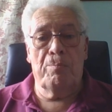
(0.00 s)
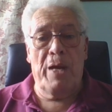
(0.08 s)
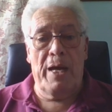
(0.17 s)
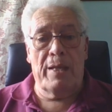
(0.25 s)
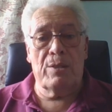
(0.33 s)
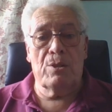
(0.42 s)

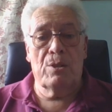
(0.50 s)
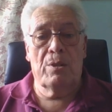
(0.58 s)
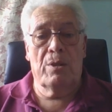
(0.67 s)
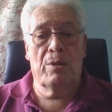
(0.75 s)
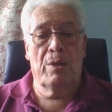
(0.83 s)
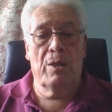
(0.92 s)
But
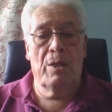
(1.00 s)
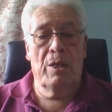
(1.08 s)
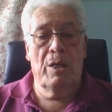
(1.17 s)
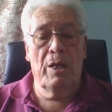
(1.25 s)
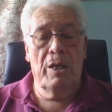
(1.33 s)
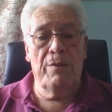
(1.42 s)

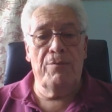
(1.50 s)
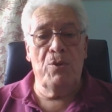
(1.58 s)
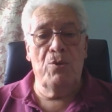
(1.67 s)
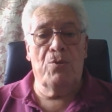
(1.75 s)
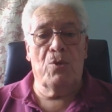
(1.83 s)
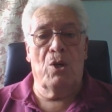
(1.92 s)
if
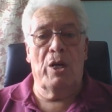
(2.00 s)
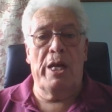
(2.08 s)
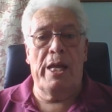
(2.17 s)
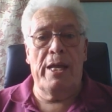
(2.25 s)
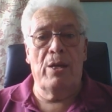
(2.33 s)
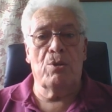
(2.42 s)
you've got
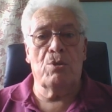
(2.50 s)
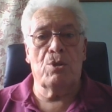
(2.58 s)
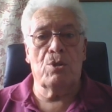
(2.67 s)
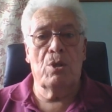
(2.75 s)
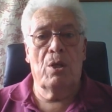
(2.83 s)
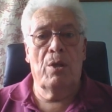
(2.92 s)
a
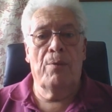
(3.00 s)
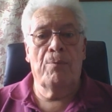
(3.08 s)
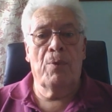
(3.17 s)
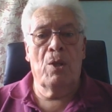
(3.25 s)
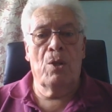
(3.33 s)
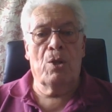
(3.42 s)
house
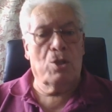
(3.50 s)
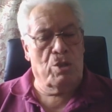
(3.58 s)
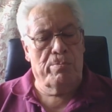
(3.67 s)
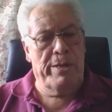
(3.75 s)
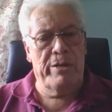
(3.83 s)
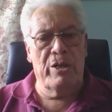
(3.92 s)

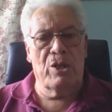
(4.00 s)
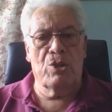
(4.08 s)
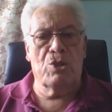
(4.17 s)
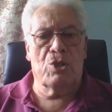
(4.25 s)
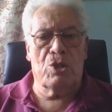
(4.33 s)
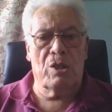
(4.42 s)
that's
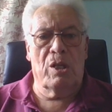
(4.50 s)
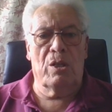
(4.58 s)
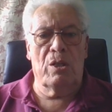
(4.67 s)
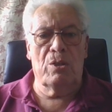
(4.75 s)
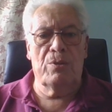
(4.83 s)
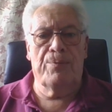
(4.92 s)
American
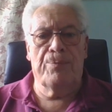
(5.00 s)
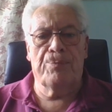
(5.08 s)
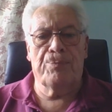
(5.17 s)
style,